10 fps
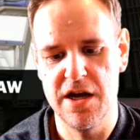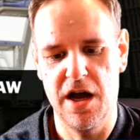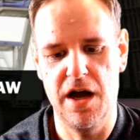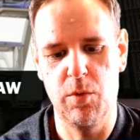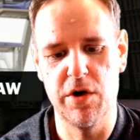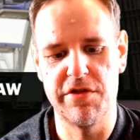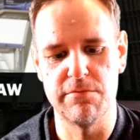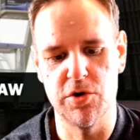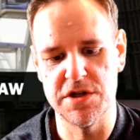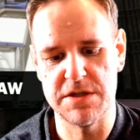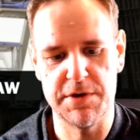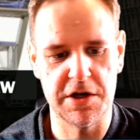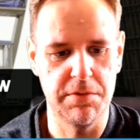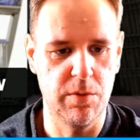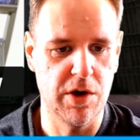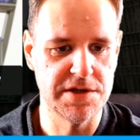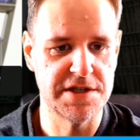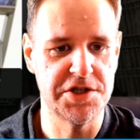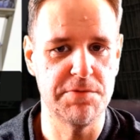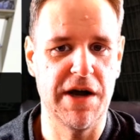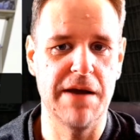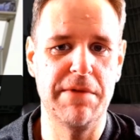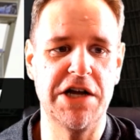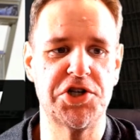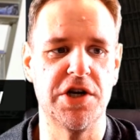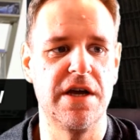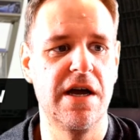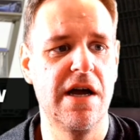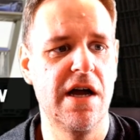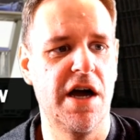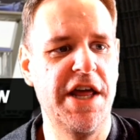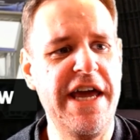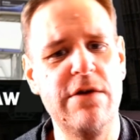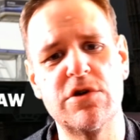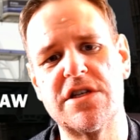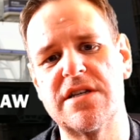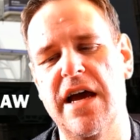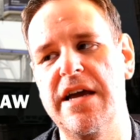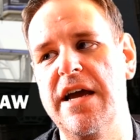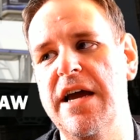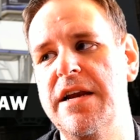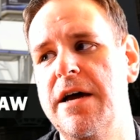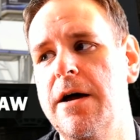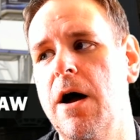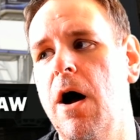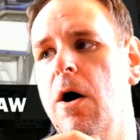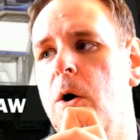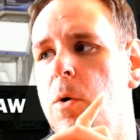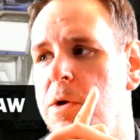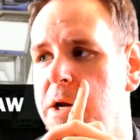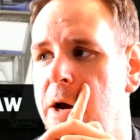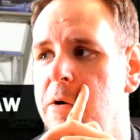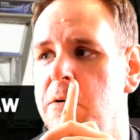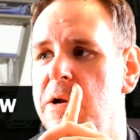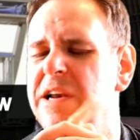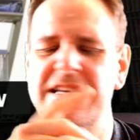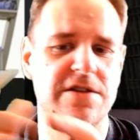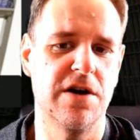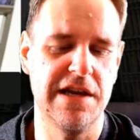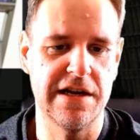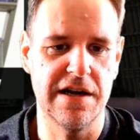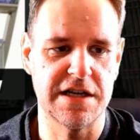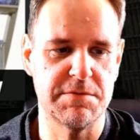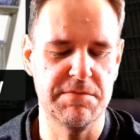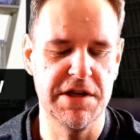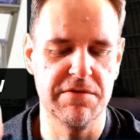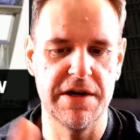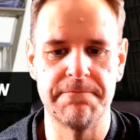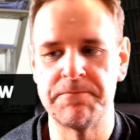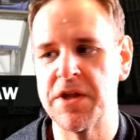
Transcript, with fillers: One of the more despicable ones, as you might imagine. And he was saying, oh, you know, and he's not a legal expert, by the way.